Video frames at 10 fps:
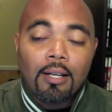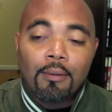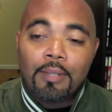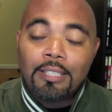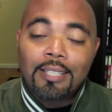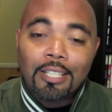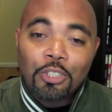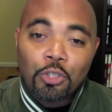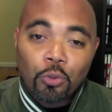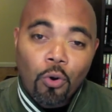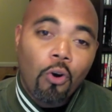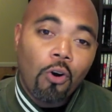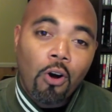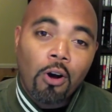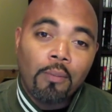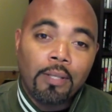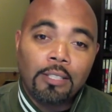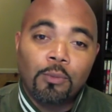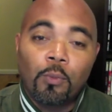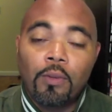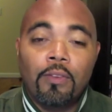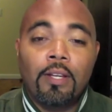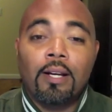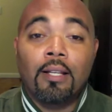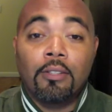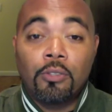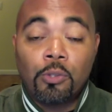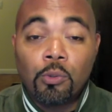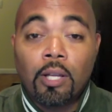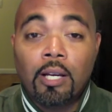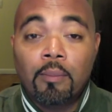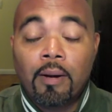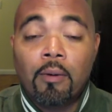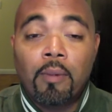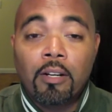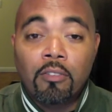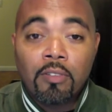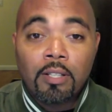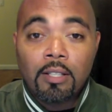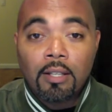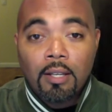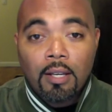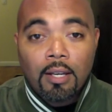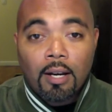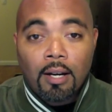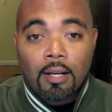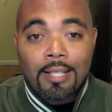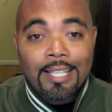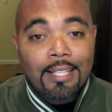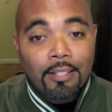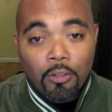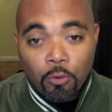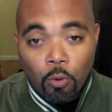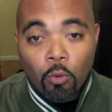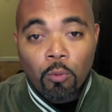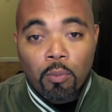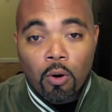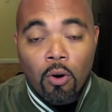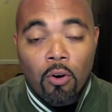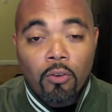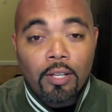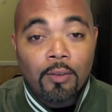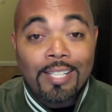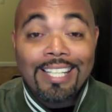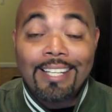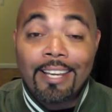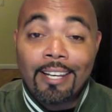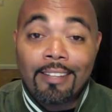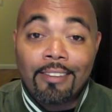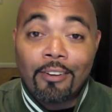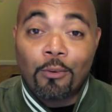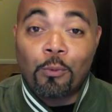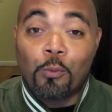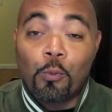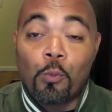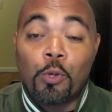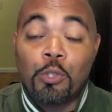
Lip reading: He's got a strong arm, and that's the one thing I do like about Michael Vick. He can throw the ball, and he can get it there when